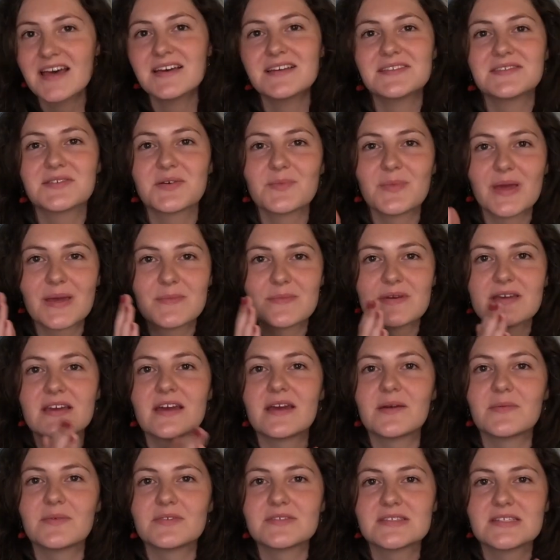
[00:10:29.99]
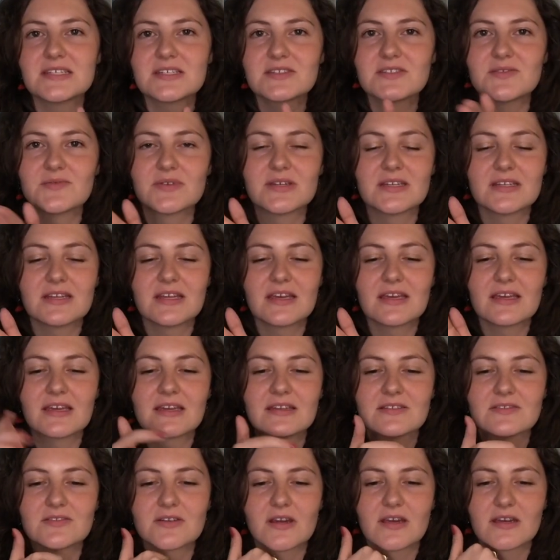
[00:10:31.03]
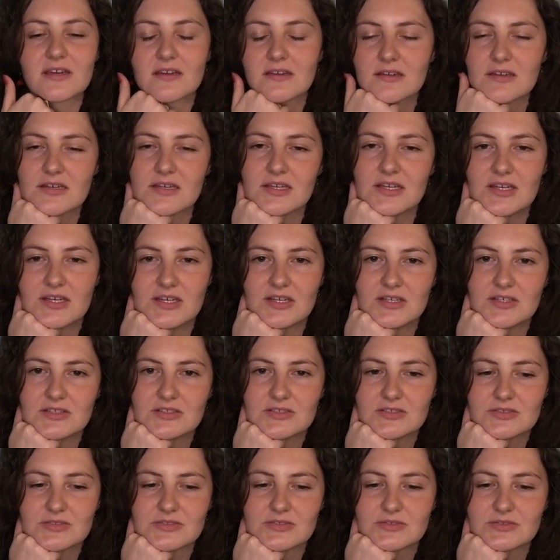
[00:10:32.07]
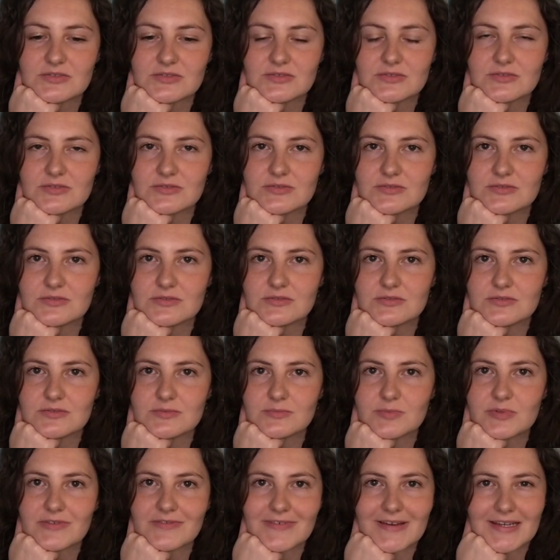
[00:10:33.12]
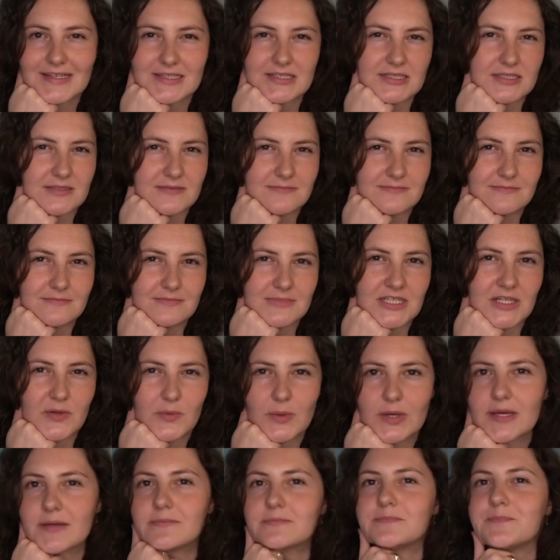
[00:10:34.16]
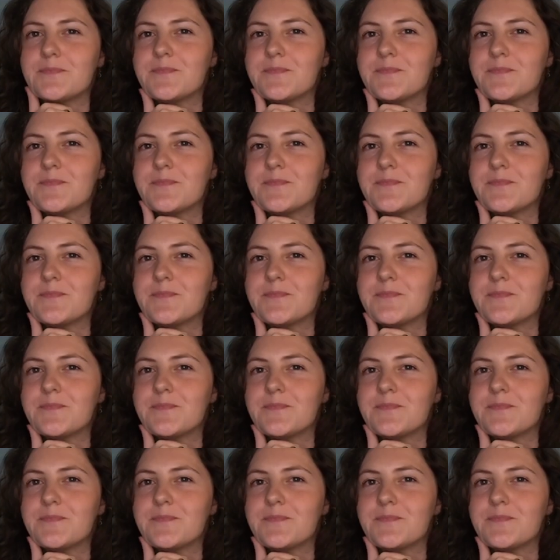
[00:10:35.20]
So maybe I will stick to it and try to perfect it in a way.